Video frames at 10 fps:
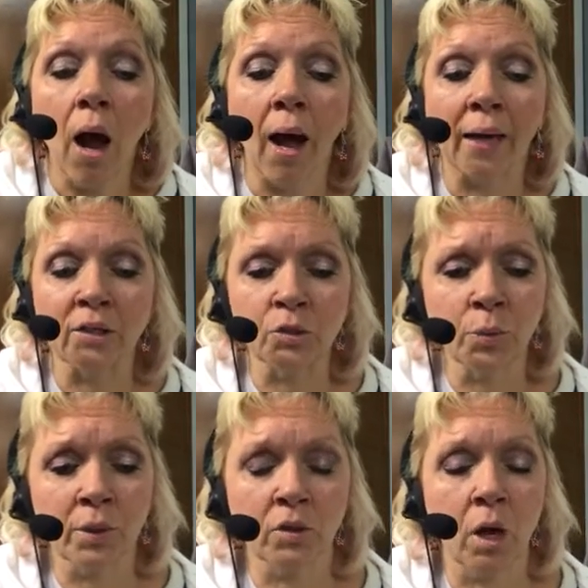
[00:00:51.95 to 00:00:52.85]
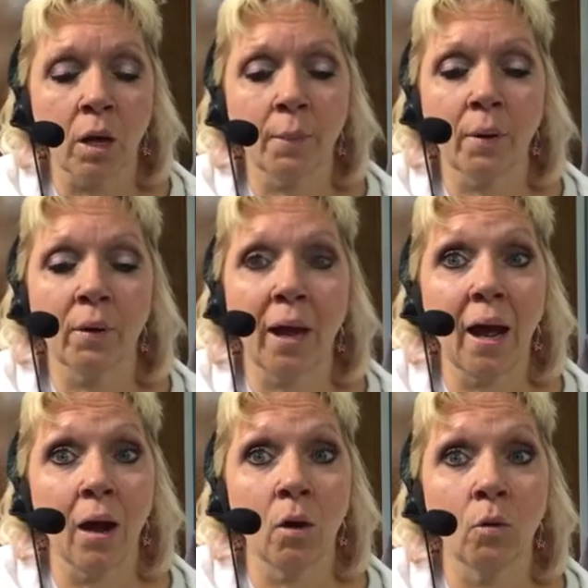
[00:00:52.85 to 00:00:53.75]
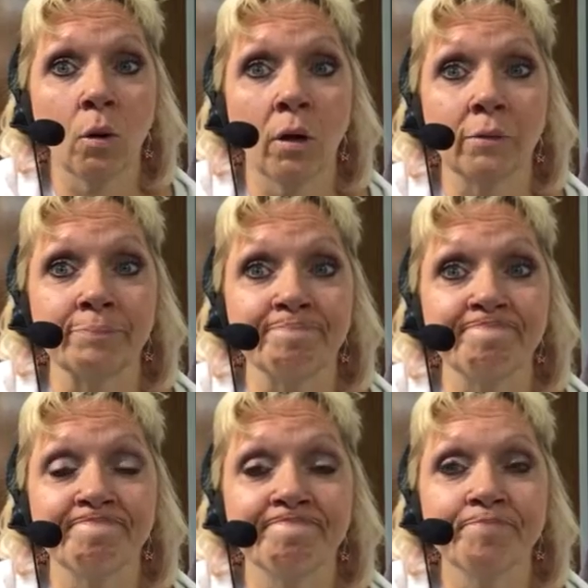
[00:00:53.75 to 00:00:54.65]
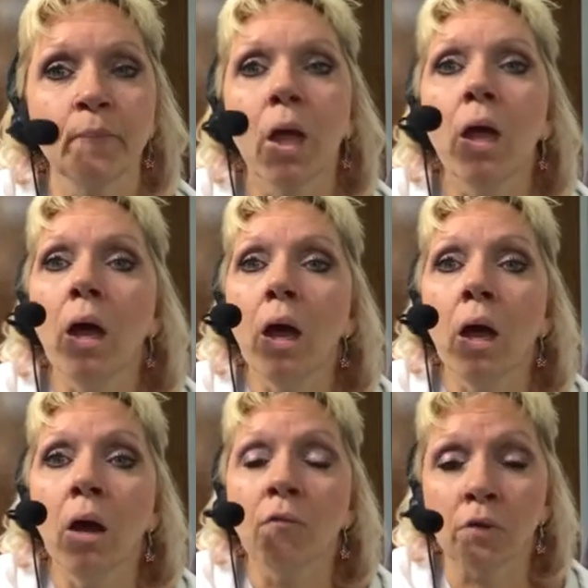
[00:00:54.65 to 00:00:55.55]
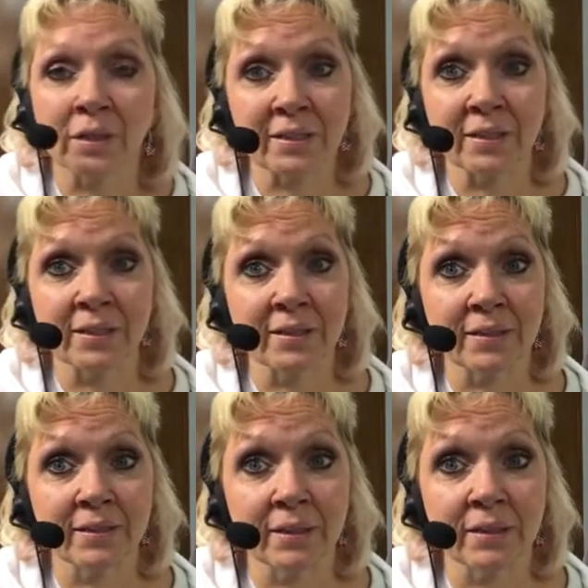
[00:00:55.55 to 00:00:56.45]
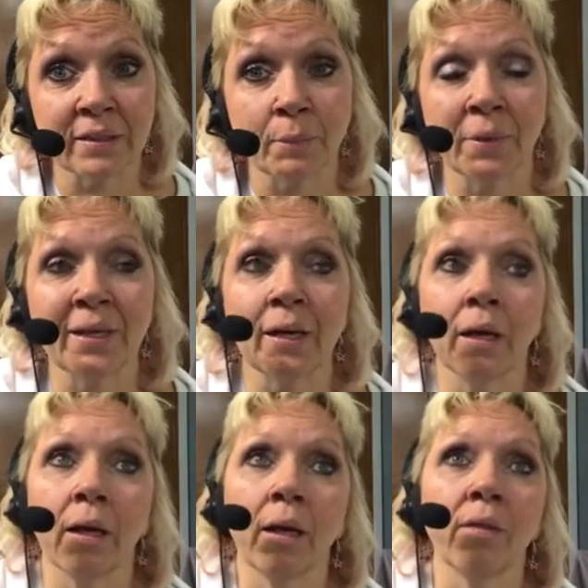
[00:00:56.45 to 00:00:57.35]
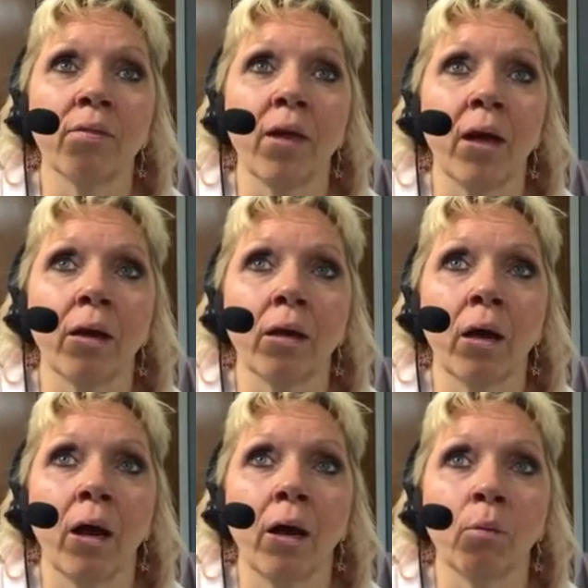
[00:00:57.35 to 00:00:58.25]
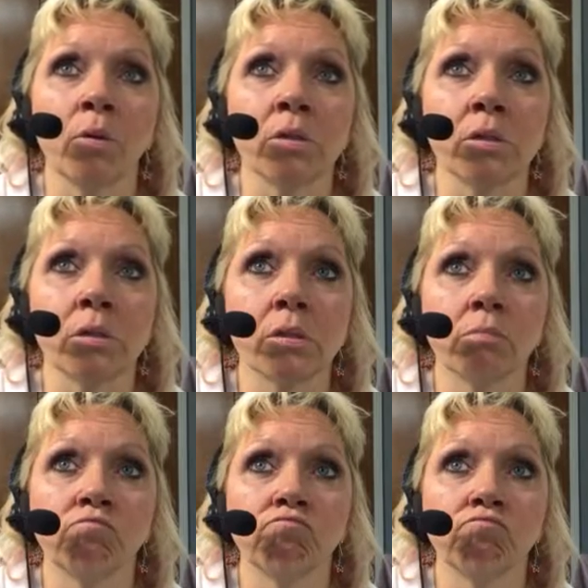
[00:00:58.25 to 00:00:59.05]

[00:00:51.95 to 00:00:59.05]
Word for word: i do want to talk about how um, for instance somebody that i was